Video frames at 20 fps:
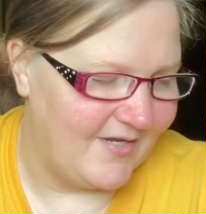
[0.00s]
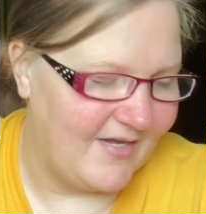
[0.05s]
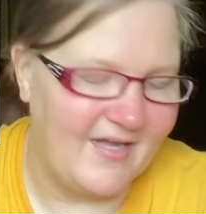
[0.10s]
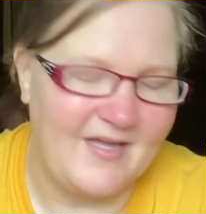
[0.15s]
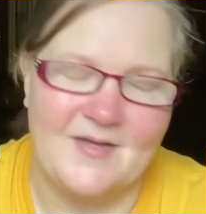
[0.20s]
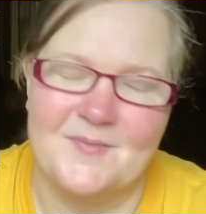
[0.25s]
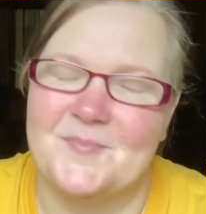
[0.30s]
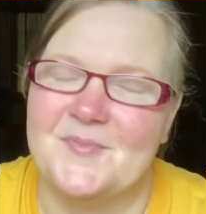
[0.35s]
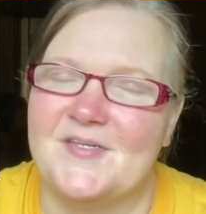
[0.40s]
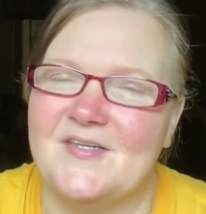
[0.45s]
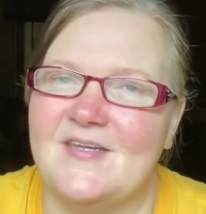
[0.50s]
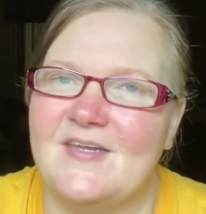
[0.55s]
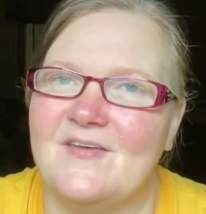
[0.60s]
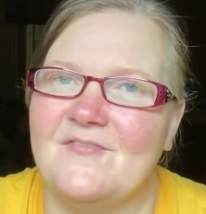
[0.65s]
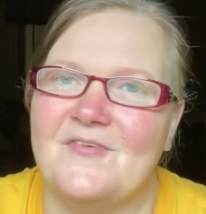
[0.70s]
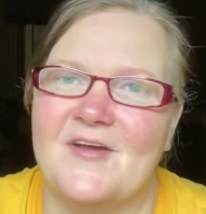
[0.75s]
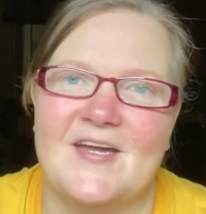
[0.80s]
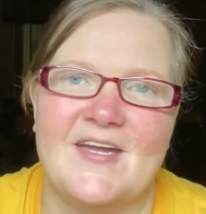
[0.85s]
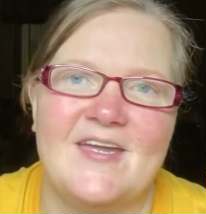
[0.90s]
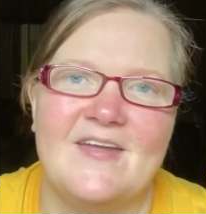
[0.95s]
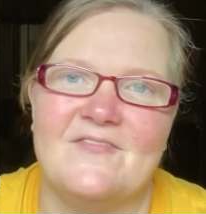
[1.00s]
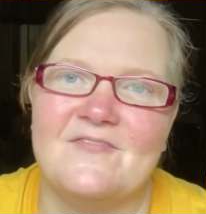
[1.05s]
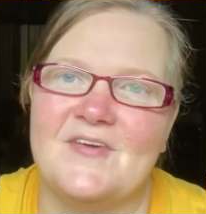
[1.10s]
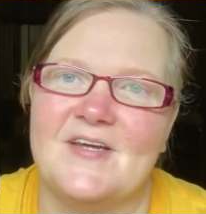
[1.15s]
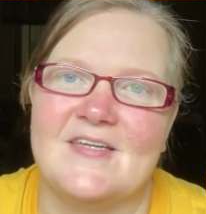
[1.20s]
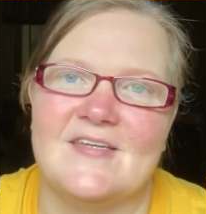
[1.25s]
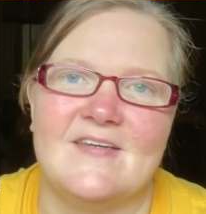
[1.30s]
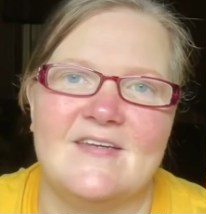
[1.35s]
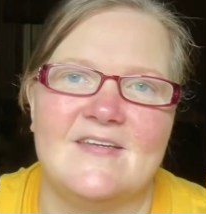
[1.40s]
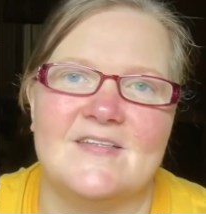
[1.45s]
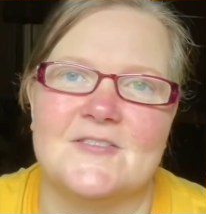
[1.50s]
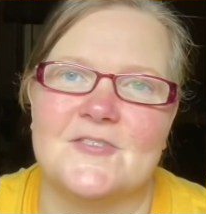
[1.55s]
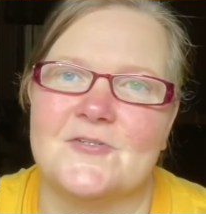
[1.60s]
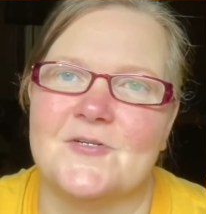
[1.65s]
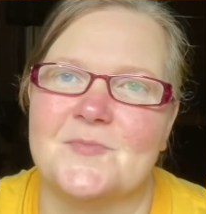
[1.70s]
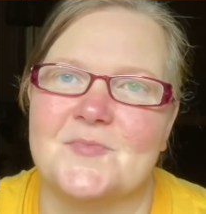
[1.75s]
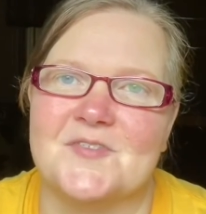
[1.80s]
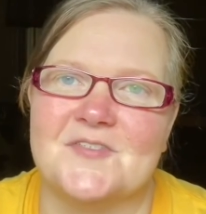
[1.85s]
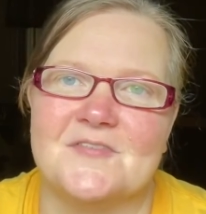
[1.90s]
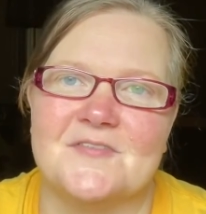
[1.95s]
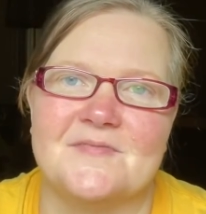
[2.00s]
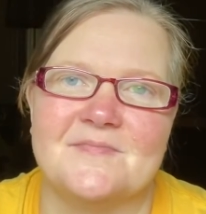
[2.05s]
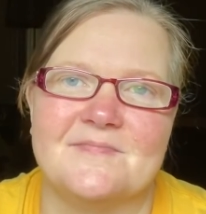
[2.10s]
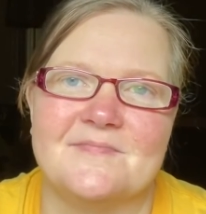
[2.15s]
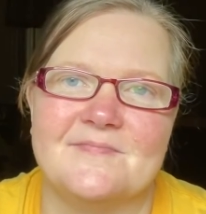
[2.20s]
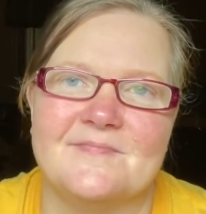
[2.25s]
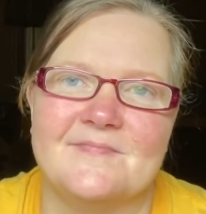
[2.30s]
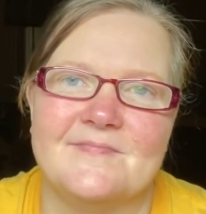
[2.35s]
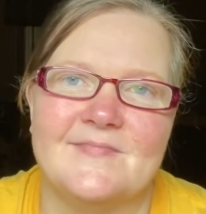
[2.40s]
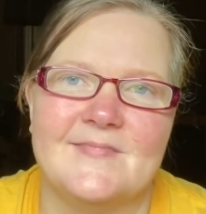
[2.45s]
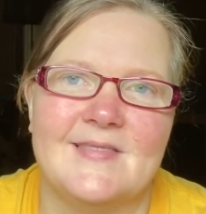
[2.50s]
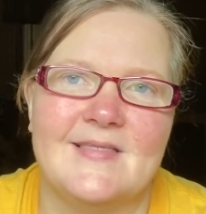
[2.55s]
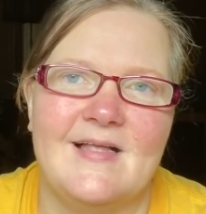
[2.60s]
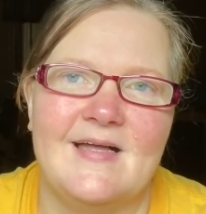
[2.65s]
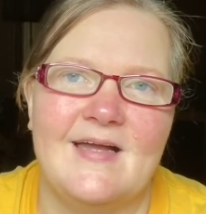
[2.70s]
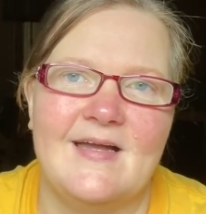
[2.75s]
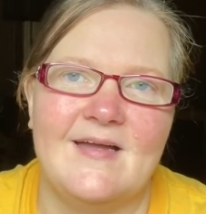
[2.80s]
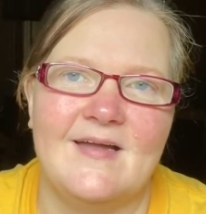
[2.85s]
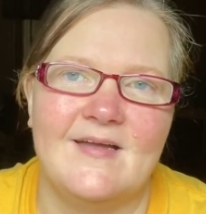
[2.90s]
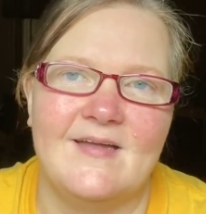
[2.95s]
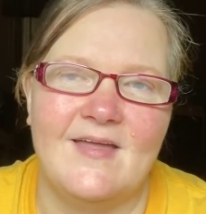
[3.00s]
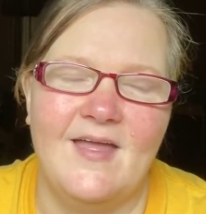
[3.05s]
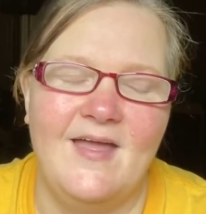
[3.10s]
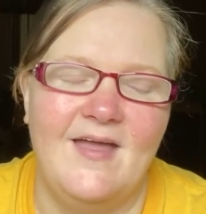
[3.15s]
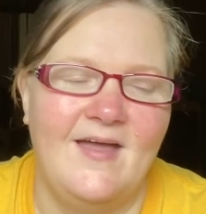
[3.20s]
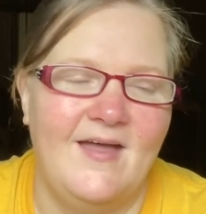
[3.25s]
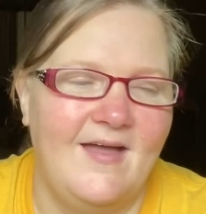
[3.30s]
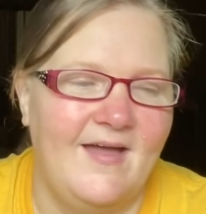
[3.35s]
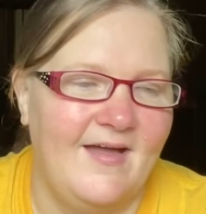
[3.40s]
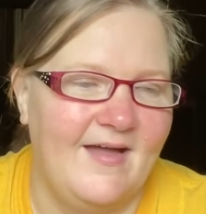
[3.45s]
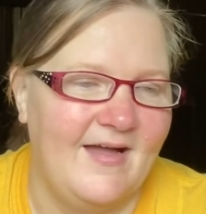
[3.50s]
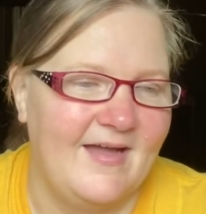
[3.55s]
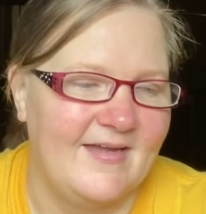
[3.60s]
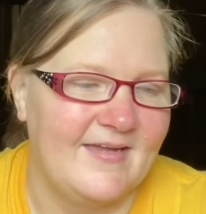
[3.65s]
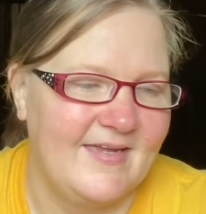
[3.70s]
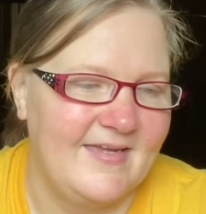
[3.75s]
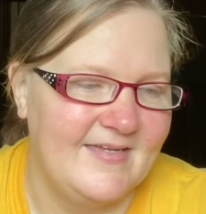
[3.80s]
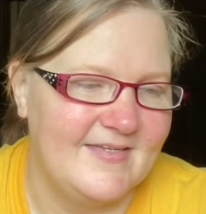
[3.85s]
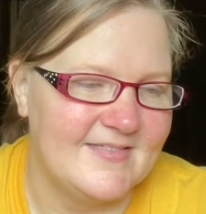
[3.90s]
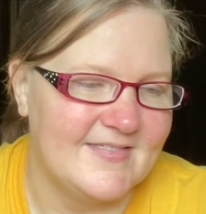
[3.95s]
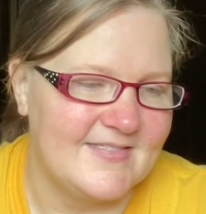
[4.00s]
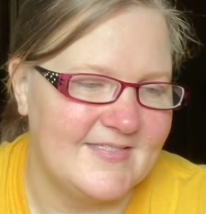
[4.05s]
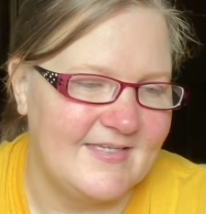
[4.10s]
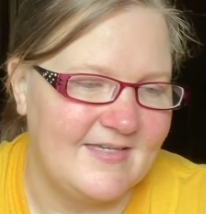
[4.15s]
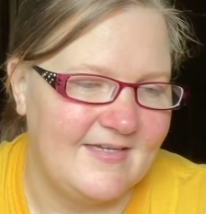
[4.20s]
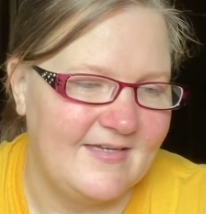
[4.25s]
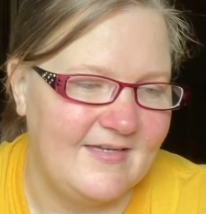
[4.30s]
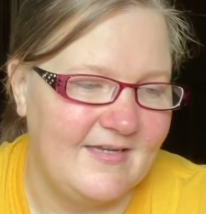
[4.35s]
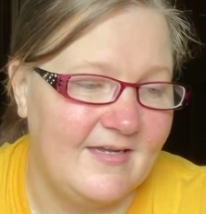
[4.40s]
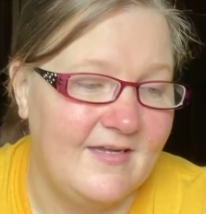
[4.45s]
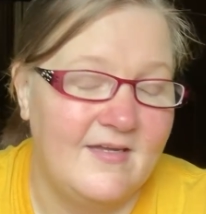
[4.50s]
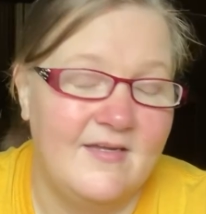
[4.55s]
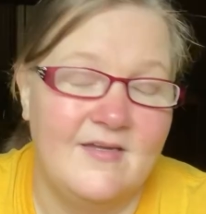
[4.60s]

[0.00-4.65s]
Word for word: to happen if I can't find it in Scripture. I can't say,